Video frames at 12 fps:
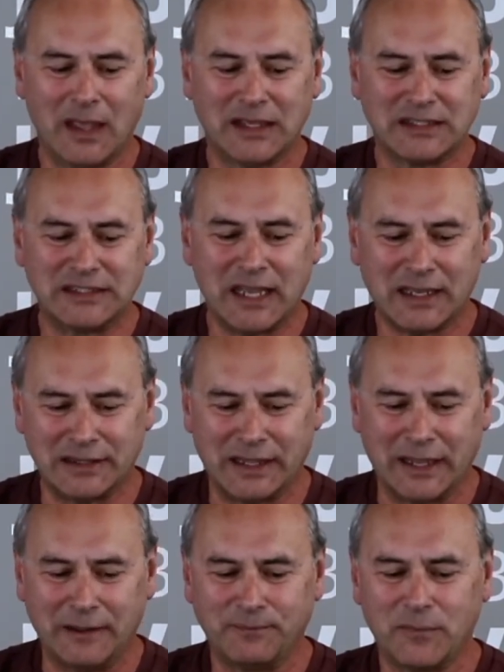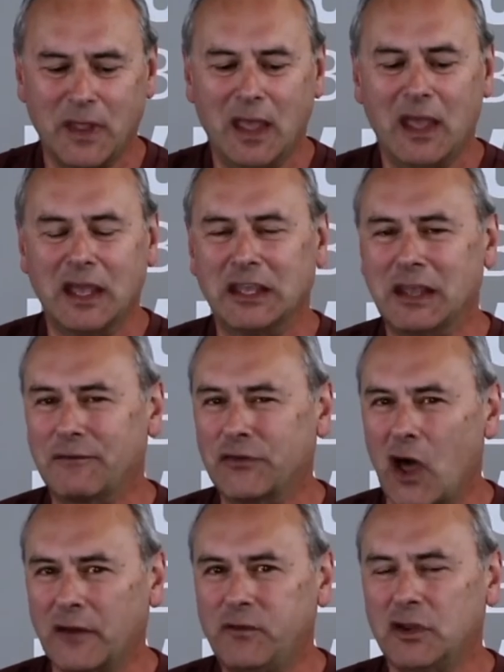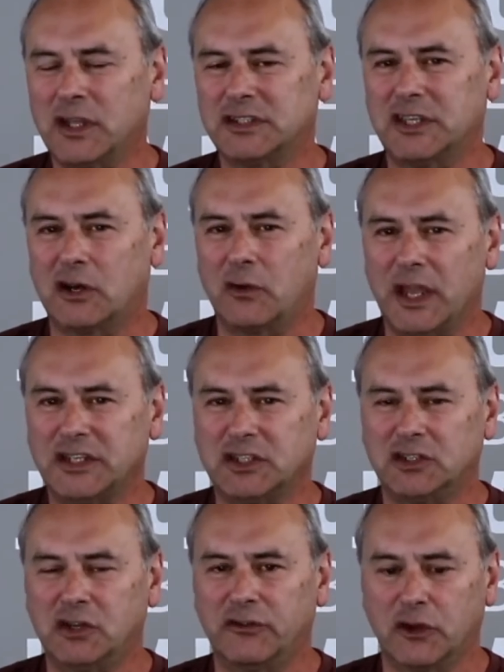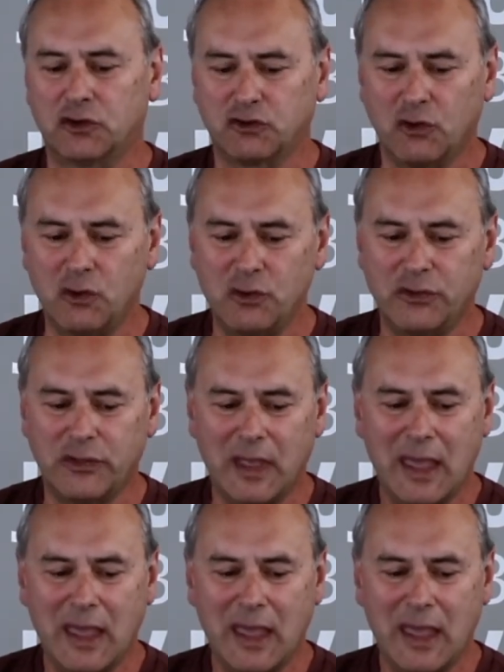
Secondly, give thoughtful consideration to the truth